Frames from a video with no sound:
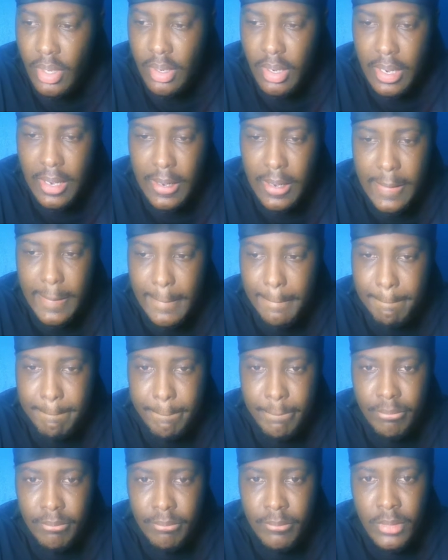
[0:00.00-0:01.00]

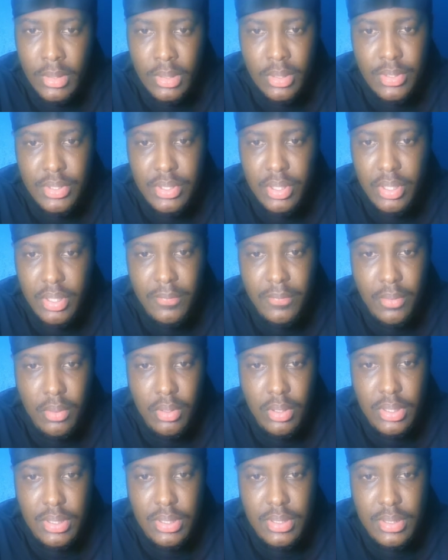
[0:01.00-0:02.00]
So yeah,
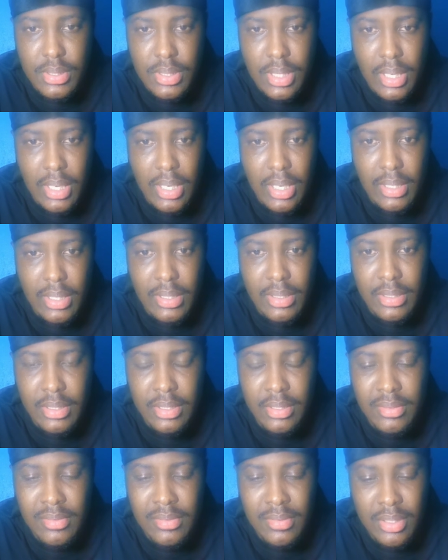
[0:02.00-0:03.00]
folks,
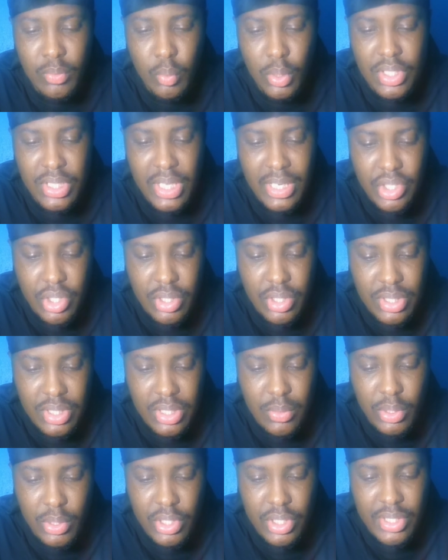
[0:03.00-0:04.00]
it was
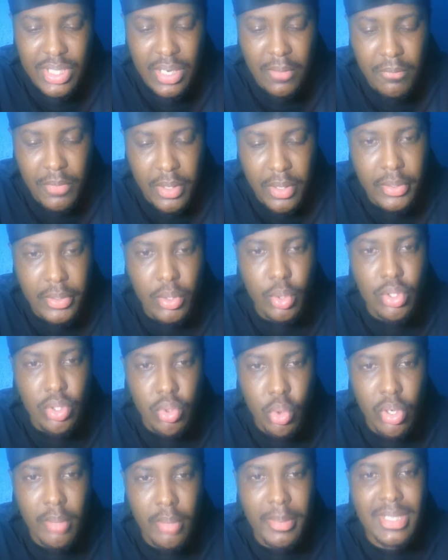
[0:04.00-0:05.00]
just a very good
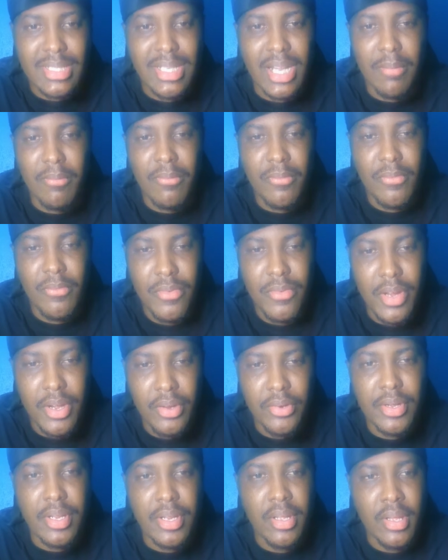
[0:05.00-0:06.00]
tournament, and I'm
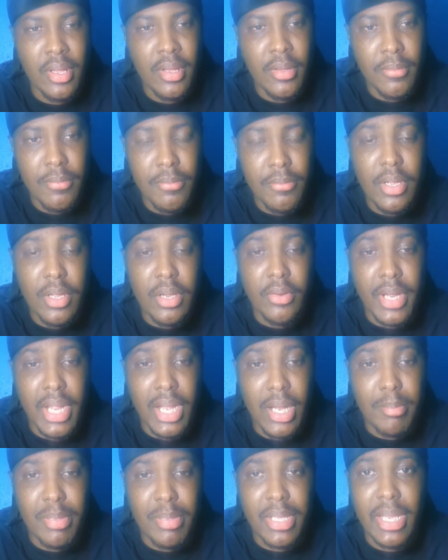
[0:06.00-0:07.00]
very, very
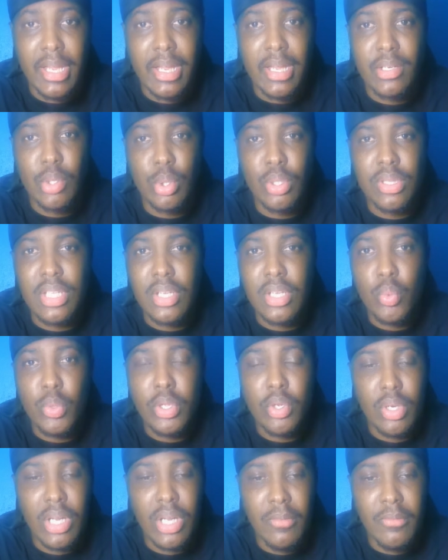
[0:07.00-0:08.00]
happy. I don't think
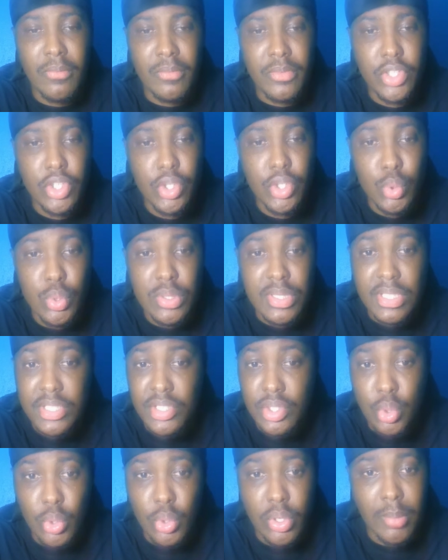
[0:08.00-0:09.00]
we could have used
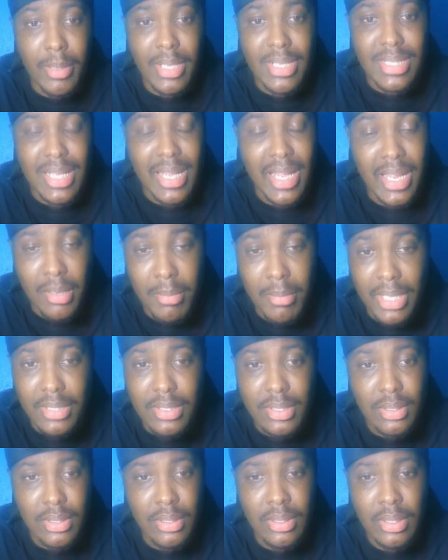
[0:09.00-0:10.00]
this tournament any
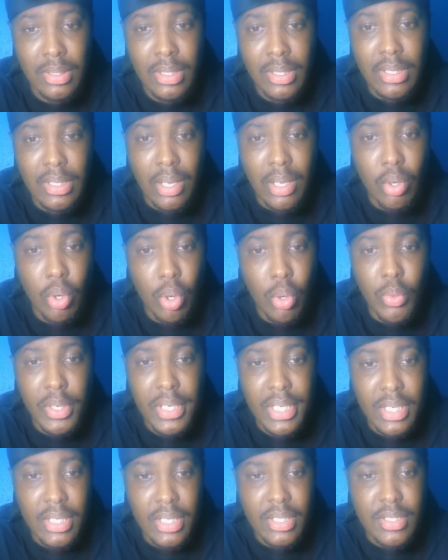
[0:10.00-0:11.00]
better than how we
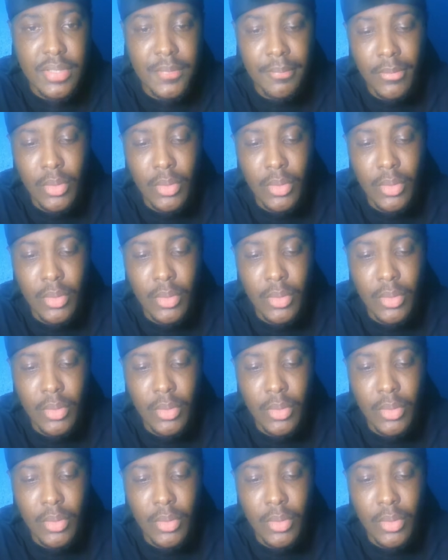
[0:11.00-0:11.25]
did it.